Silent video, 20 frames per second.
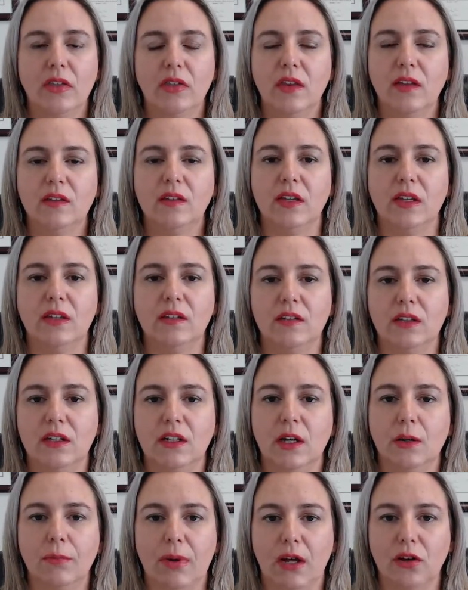This
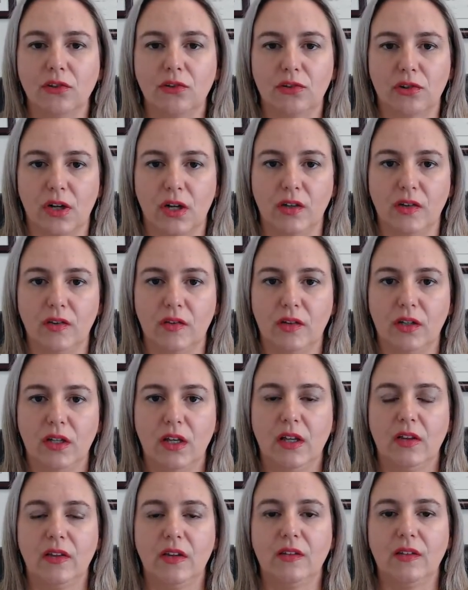isn't about trust.
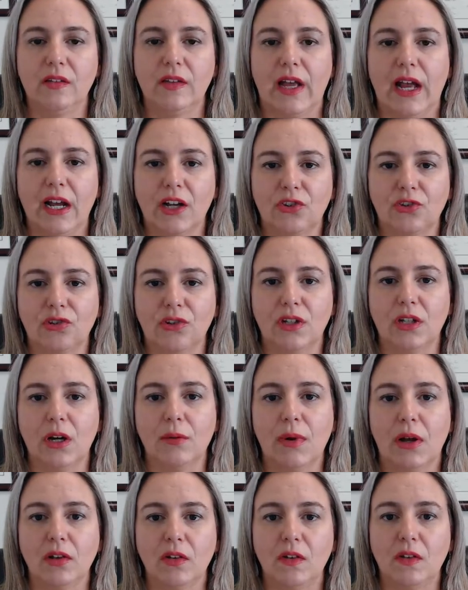This is actually
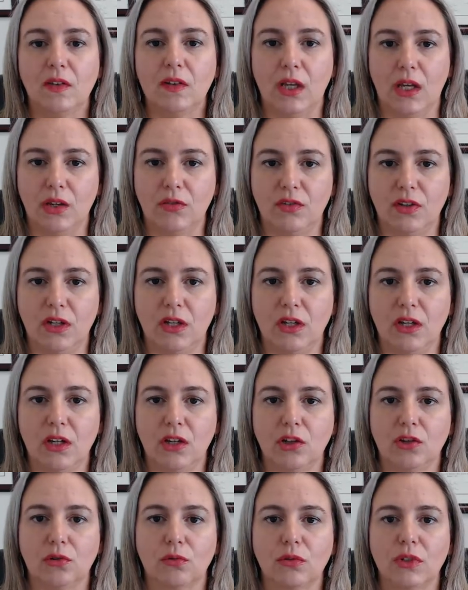about saving
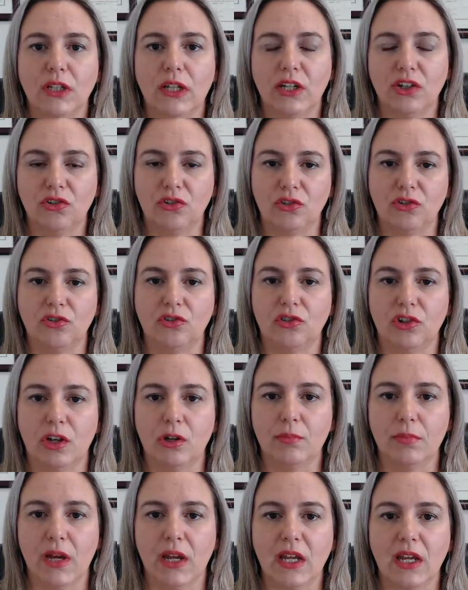your
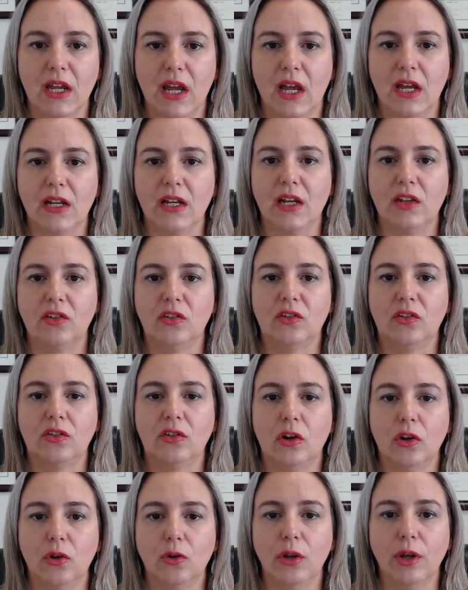relationship. Again, it's
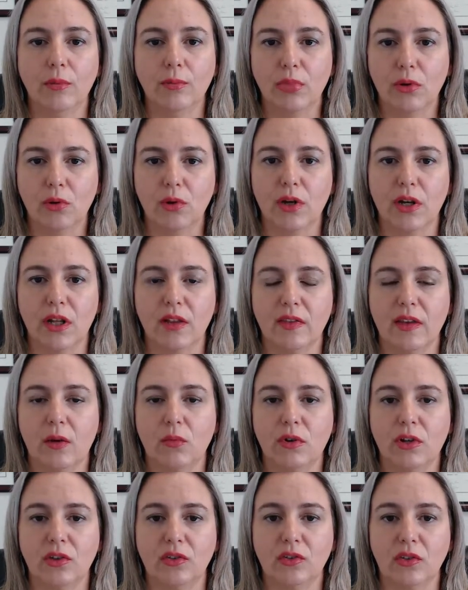so important that
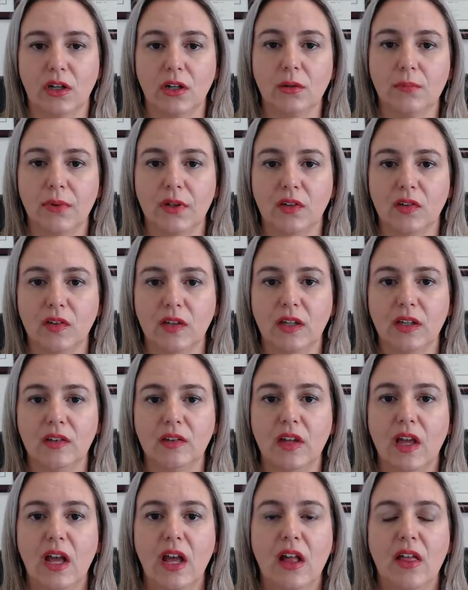when you start a
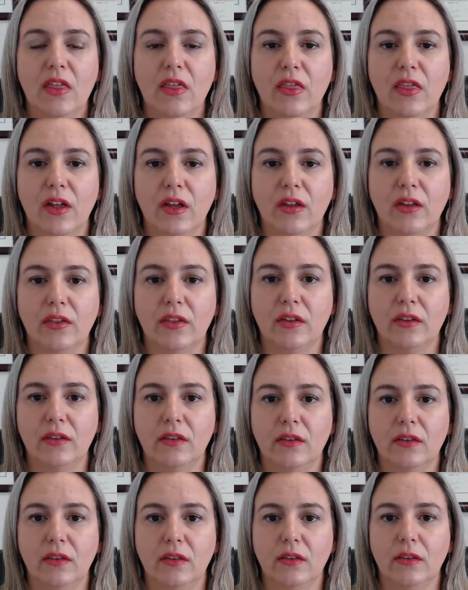business, the
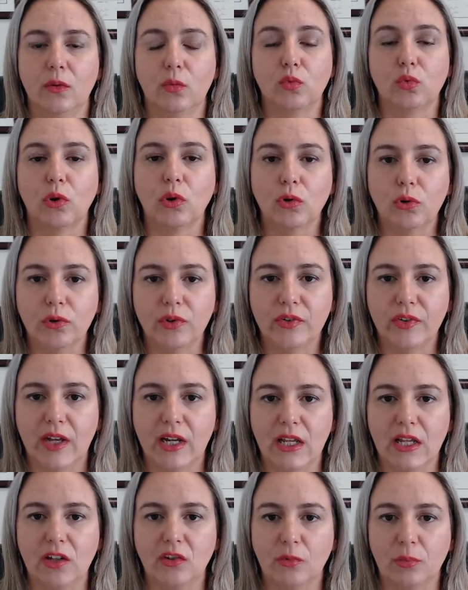roles
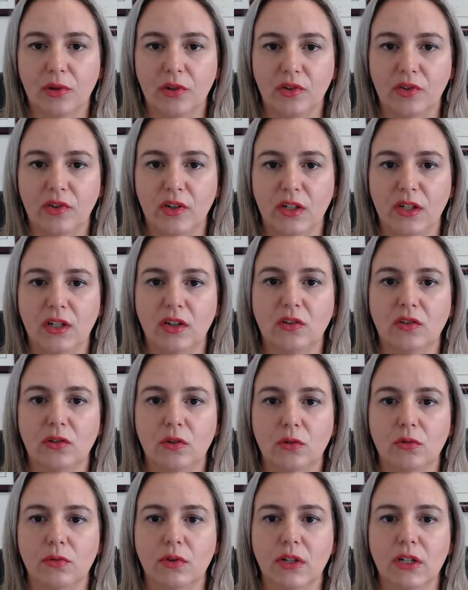that each person is
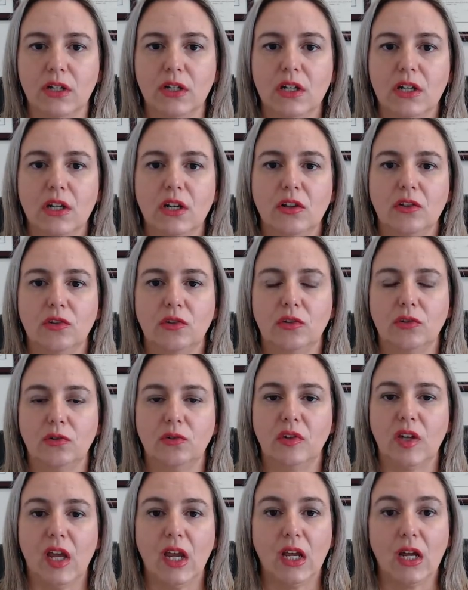going to
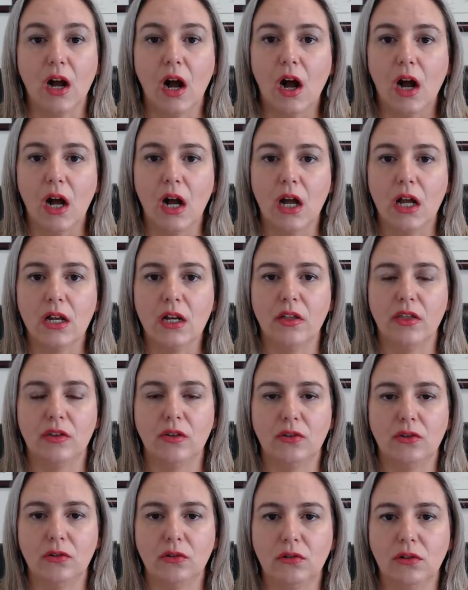take on,
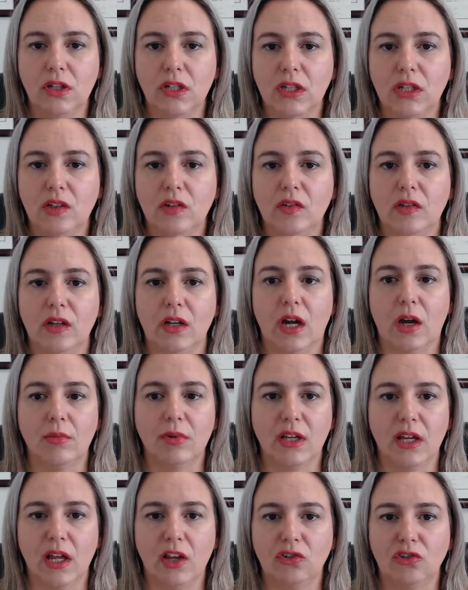the duties, the
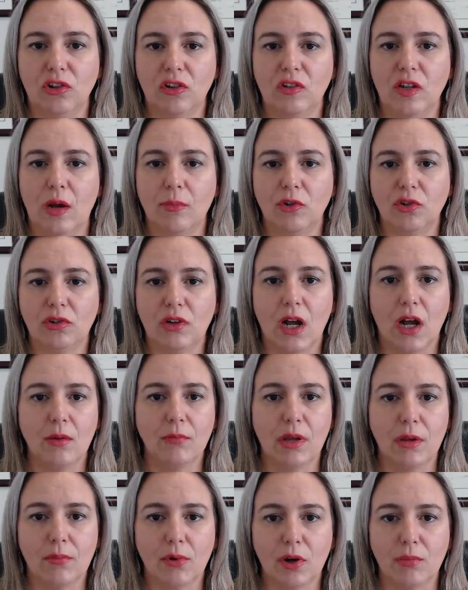obligations, how much time
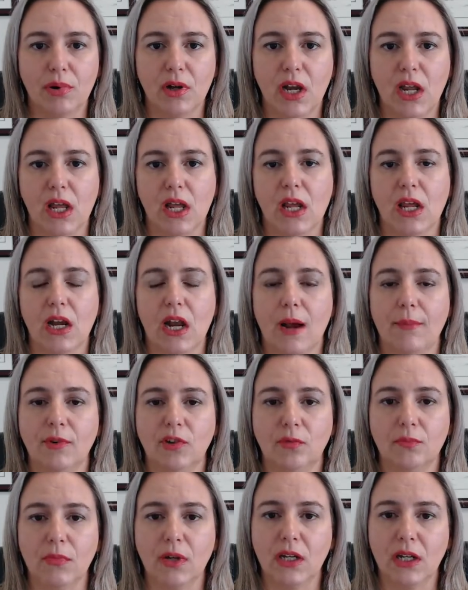people are putting in, how
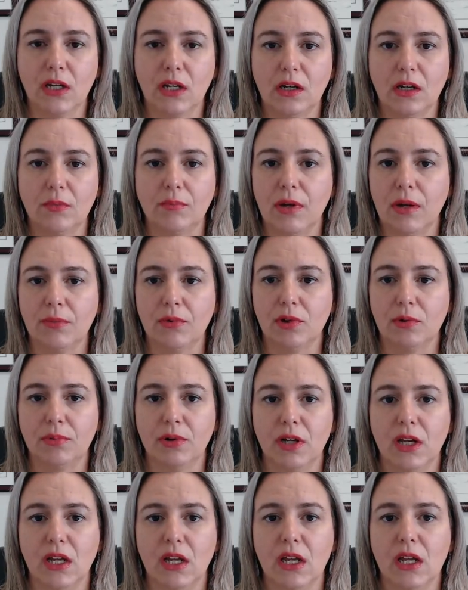much money people are
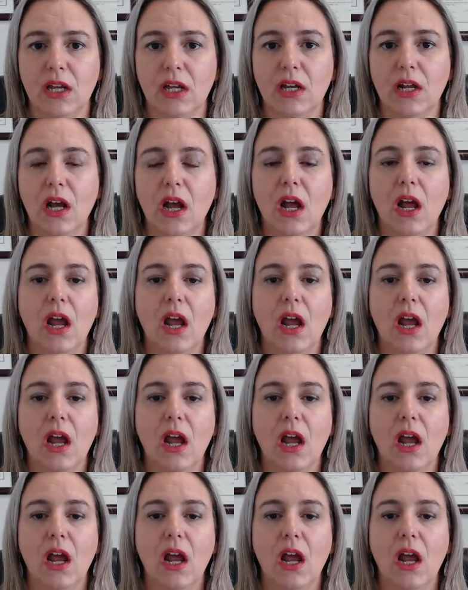putting in.